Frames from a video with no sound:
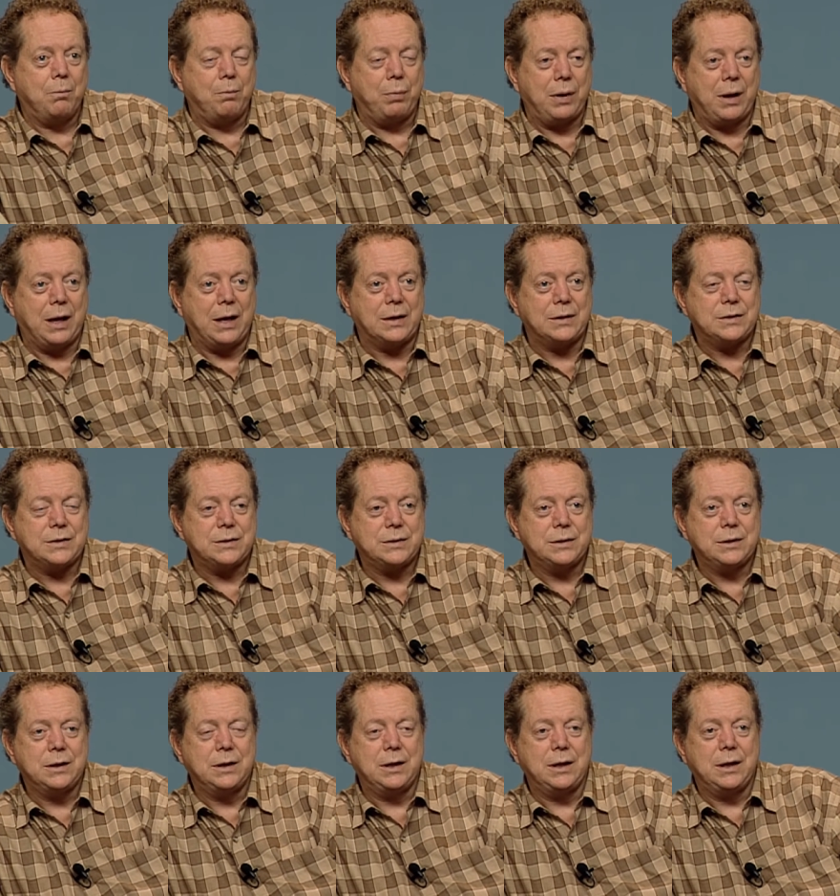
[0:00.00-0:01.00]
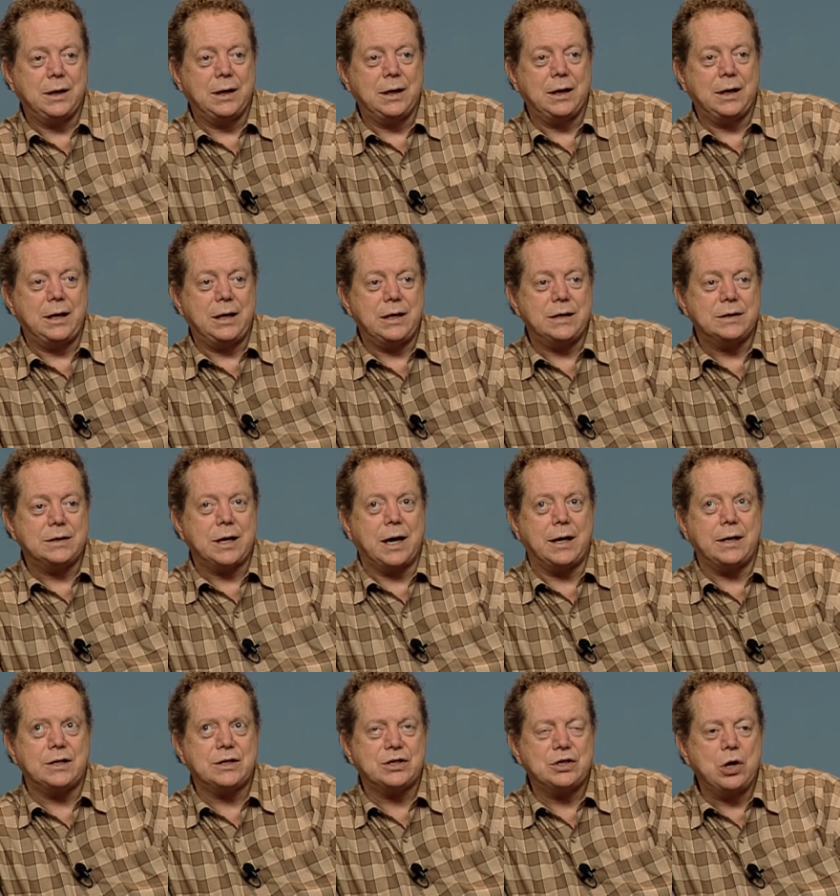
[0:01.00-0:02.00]
Plus, He's
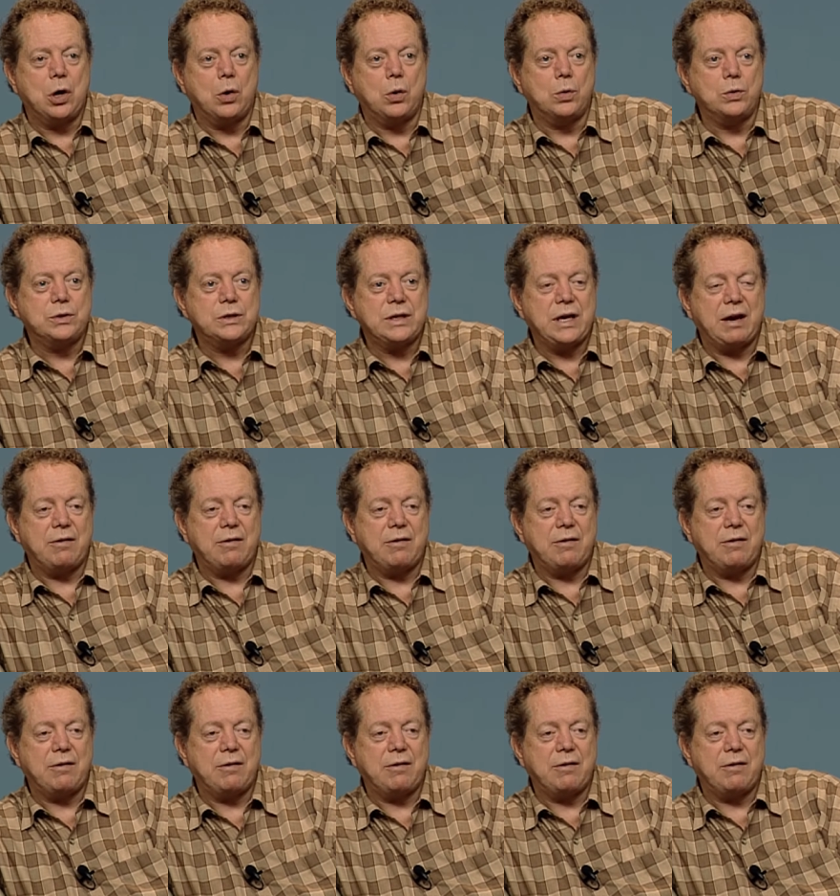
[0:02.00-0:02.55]
got His nose in